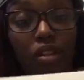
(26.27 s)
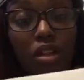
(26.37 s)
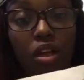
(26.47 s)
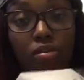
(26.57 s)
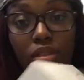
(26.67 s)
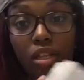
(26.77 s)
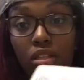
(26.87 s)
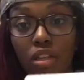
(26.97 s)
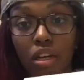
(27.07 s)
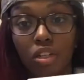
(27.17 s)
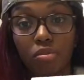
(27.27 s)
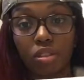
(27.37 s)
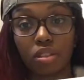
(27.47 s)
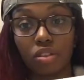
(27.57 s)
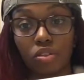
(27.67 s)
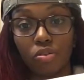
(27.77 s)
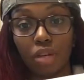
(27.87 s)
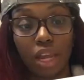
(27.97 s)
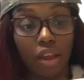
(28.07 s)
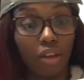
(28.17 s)
It says 100%
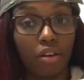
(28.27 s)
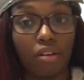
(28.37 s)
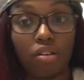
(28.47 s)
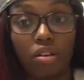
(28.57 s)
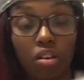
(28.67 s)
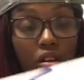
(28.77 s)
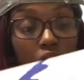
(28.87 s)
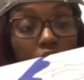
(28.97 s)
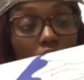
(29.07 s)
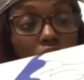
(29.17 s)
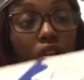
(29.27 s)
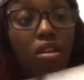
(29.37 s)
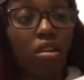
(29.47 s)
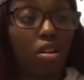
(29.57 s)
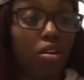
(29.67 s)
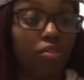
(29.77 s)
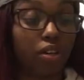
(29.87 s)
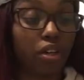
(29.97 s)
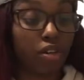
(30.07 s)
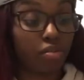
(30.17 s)
human hair all
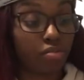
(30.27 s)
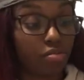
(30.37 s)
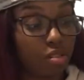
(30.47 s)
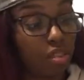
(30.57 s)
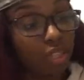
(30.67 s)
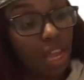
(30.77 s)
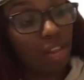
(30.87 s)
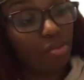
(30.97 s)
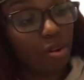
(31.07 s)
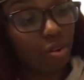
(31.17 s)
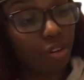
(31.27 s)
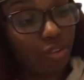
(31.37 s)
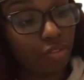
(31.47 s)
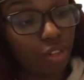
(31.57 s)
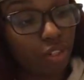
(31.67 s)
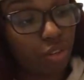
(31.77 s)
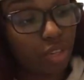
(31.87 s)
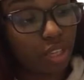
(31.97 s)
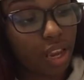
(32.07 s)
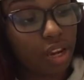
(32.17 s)
around. So the Moda, your first
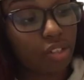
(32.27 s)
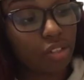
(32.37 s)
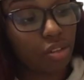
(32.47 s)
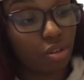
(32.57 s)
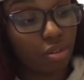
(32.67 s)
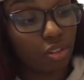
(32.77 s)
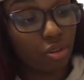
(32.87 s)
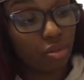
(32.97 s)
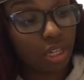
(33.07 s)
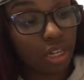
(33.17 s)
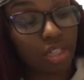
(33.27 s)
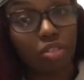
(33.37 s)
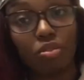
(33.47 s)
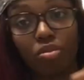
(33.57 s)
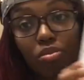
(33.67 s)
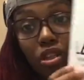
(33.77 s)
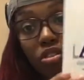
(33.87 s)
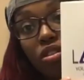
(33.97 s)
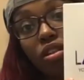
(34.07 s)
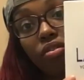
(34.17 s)
choice hair, choosing us to impress
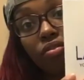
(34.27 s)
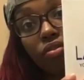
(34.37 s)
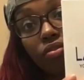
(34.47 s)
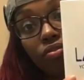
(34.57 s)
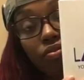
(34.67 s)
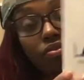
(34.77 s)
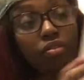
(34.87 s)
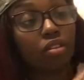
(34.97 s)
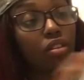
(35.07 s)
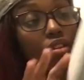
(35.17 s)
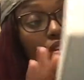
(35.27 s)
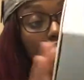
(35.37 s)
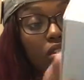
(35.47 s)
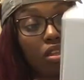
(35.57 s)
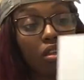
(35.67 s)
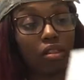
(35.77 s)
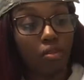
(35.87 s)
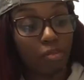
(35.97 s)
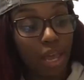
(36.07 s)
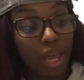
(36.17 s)
yourself. Then on the
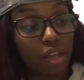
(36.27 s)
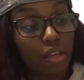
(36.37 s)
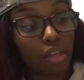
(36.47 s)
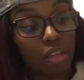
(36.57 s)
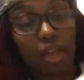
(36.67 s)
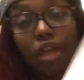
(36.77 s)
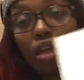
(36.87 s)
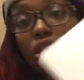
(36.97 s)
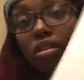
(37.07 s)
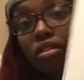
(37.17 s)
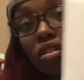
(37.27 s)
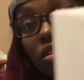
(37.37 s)
back, it has